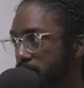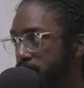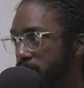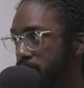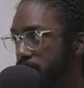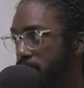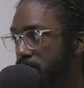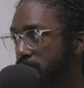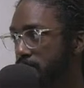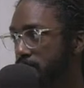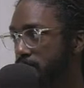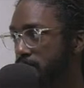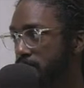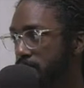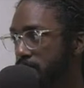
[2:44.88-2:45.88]

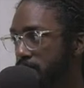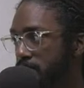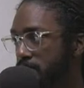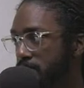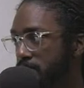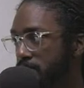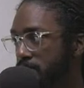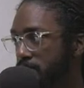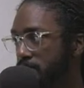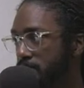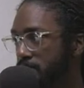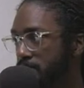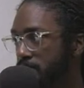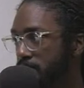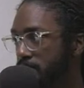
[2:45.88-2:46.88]

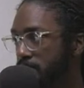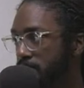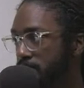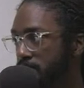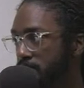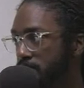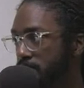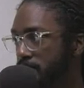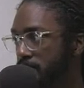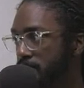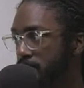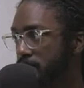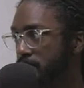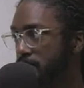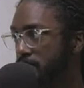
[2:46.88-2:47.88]

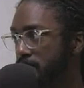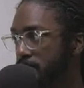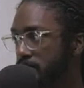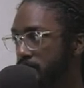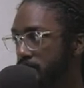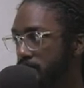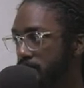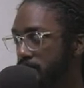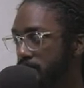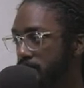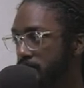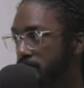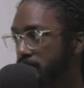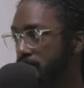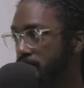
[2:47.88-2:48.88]

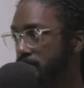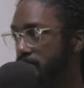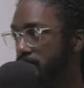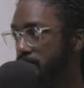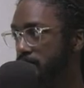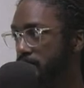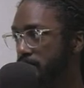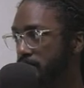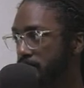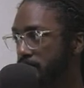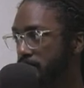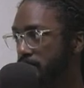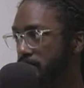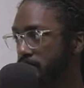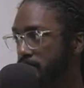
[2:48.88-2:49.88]

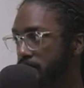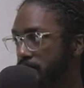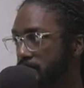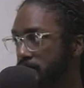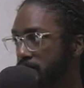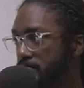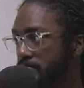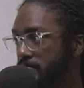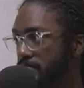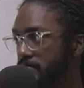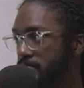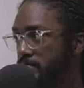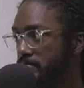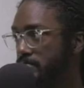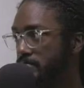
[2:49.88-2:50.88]

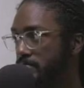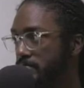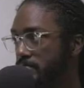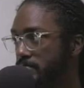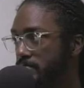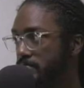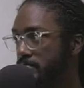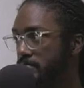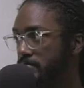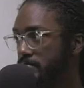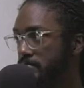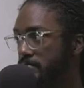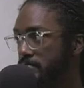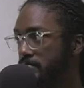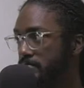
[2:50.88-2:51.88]

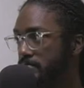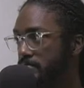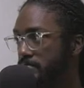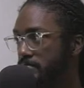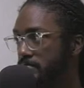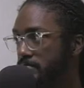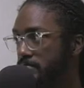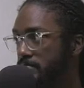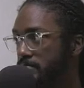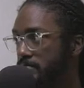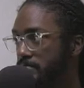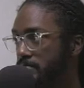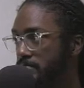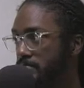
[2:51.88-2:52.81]
(not speaking)